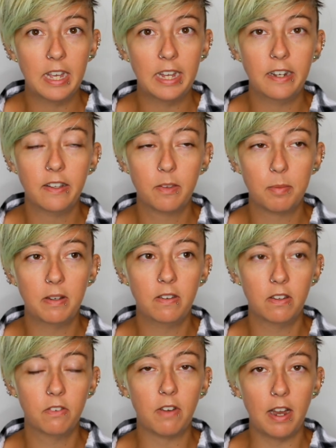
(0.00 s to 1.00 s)
and it's spent
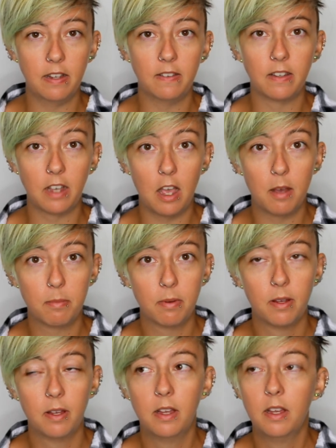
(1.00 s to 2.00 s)
in rising up.
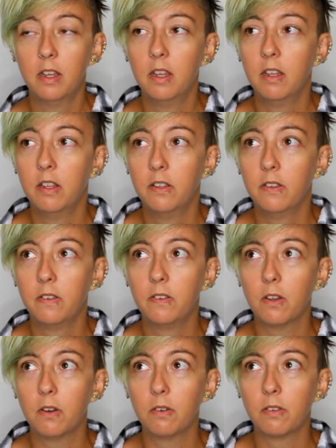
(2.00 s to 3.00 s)

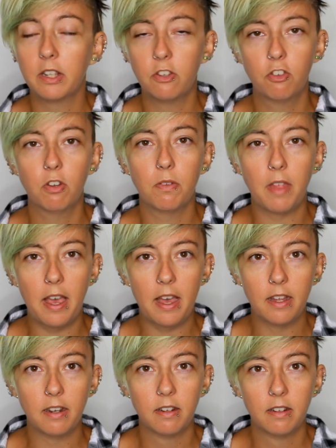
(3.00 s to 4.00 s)
So let's show
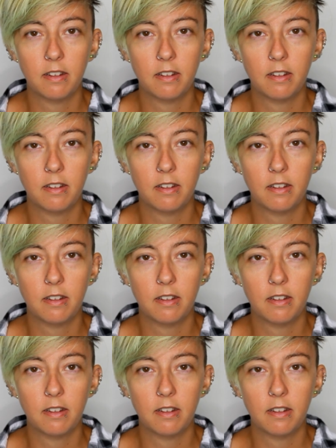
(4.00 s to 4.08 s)
that.